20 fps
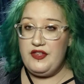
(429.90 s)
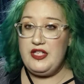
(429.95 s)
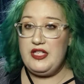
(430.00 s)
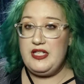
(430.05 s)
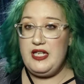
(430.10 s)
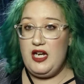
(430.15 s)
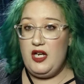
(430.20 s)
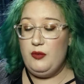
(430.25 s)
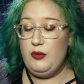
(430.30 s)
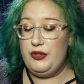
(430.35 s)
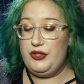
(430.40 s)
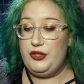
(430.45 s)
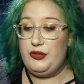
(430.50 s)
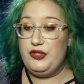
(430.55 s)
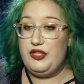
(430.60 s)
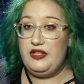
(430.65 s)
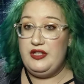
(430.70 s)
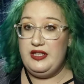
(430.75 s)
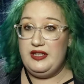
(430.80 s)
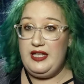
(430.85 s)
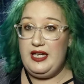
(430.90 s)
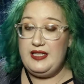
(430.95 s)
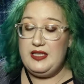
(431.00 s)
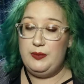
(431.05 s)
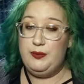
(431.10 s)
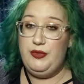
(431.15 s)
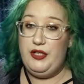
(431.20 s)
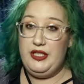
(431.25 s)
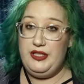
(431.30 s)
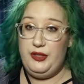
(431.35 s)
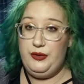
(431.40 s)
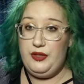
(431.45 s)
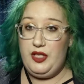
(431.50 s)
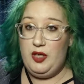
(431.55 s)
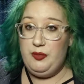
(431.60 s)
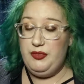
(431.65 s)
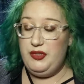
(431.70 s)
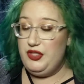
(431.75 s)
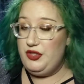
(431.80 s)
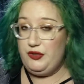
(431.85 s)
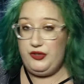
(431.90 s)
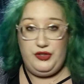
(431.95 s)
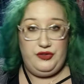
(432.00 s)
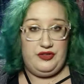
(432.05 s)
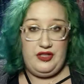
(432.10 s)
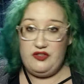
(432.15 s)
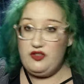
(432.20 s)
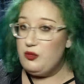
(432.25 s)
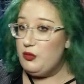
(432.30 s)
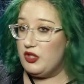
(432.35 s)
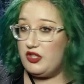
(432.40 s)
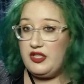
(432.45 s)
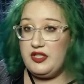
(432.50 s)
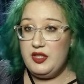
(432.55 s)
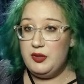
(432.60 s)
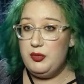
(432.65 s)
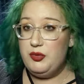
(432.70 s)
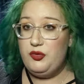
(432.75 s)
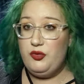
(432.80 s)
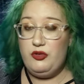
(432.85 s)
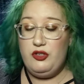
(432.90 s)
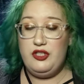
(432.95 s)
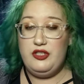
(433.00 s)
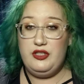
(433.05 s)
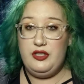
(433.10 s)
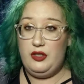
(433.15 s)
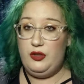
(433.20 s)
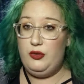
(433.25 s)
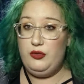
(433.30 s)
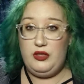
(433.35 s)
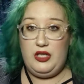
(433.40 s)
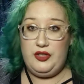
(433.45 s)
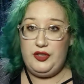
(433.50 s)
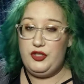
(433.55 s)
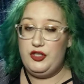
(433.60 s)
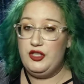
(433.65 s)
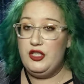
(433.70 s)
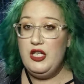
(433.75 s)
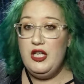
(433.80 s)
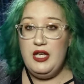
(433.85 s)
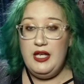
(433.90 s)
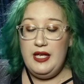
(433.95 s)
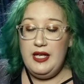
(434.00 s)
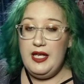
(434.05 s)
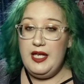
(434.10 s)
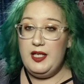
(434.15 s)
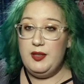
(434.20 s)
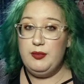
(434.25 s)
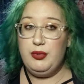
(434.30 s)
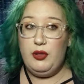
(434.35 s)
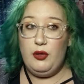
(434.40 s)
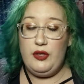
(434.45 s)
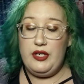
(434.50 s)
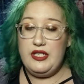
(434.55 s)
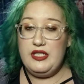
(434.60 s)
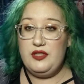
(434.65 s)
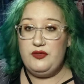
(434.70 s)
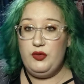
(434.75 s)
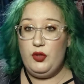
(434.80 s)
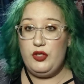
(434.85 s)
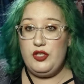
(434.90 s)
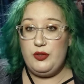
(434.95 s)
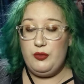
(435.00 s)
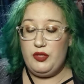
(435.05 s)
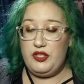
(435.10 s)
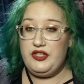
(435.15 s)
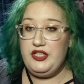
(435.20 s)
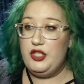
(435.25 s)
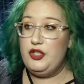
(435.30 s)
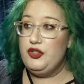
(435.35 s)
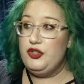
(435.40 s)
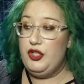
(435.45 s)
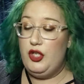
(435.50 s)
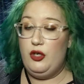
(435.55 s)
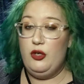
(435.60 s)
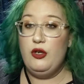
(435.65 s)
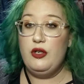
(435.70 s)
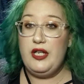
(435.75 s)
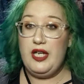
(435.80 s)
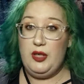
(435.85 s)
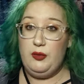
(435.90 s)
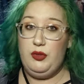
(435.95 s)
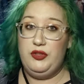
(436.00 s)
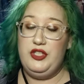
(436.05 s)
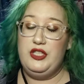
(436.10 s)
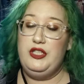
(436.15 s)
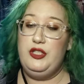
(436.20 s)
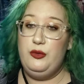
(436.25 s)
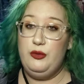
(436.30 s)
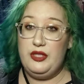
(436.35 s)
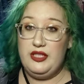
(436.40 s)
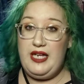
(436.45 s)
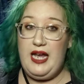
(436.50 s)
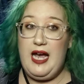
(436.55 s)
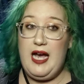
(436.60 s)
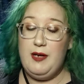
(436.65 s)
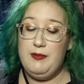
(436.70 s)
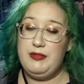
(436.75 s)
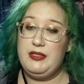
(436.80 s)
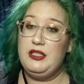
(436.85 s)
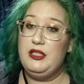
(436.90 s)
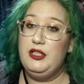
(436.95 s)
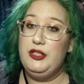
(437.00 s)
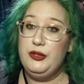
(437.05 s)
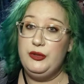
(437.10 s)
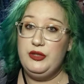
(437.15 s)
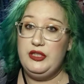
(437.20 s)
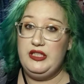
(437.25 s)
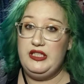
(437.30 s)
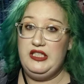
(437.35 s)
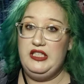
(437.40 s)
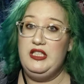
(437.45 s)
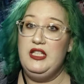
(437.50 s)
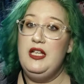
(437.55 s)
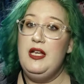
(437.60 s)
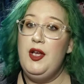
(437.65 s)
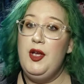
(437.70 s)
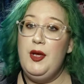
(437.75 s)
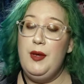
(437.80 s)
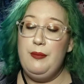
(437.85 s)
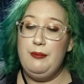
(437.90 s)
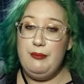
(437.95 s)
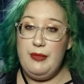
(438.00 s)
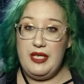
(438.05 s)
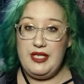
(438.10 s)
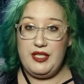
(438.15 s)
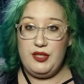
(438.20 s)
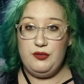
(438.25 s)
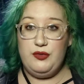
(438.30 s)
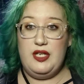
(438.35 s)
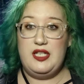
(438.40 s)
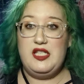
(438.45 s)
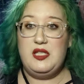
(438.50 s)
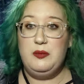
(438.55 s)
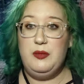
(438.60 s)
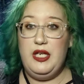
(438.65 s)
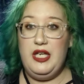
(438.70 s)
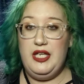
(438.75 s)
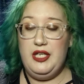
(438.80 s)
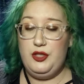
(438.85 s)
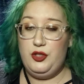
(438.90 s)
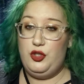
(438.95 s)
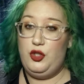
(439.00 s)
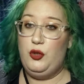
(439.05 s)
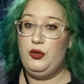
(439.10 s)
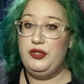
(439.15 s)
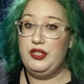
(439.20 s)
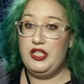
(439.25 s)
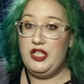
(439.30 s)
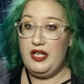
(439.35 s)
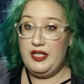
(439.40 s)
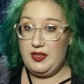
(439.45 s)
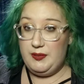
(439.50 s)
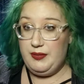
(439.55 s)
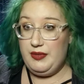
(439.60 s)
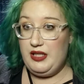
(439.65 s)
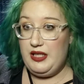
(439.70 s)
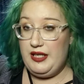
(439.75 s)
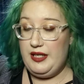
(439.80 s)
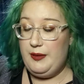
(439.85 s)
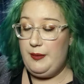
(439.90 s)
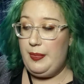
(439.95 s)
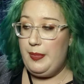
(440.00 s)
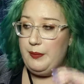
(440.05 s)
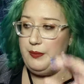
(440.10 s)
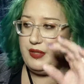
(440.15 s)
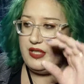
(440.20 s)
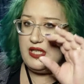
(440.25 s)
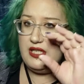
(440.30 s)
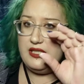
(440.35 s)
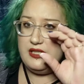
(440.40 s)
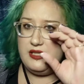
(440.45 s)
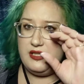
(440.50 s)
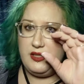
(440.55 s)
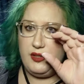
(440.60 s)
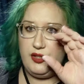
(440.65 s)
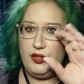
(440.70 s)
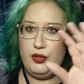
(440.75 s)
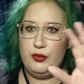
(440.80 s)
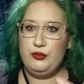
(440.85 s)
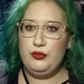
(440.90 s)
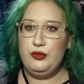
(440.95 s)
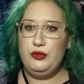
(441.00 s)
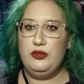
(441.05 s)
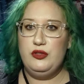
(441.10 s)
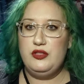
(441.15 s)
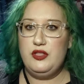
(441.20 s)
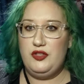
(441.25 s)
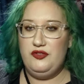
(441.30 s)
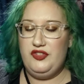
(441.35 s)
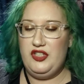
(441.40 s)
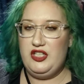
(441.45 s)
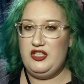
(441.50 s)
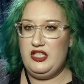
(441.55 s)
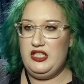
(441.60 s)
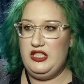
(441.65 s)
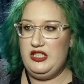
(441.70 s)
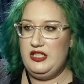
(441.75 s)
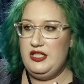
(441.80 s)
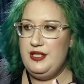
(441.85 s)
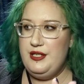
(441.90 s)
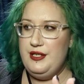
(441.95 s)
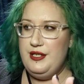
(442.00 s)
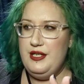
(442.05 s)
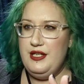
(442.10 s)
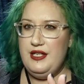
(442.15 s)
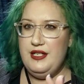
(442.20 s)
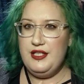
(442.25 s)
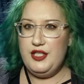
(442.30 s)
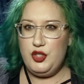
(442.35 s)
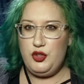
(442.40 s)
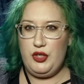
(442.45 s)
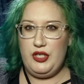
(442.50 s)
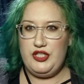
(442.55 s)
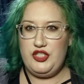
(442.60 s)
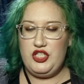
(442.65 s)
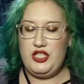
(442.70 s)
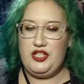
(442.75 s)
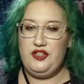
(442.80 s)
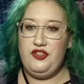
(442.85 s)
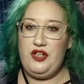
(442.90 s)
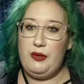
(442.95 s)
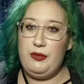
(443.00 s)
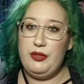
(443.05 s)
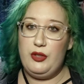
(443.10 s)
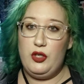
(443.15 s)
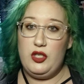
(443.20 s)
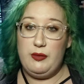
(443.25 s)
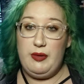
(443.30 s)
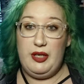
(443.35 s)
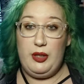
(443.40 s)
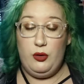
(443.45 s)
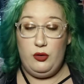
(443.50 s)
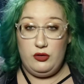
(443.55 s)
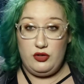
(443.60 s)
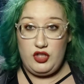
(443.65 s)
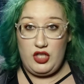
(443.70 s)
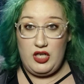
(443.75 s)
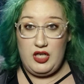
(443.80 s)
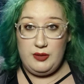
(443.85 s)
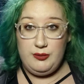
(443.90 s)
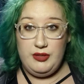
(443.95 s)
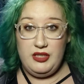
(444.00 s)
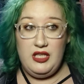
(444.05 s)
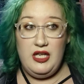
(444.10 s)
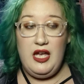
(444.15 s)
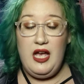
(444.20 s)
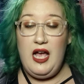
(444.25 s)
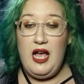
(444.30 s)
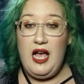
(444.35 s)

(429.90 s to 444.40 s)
this is how it works. She goes, that's a brand new company. She goes, you've never worked there before. No other employees of yours work there. No. Okay. Well, then you can absolutely make a resume, go there and apply because the rules are very strange. Like if I were to go to my old job,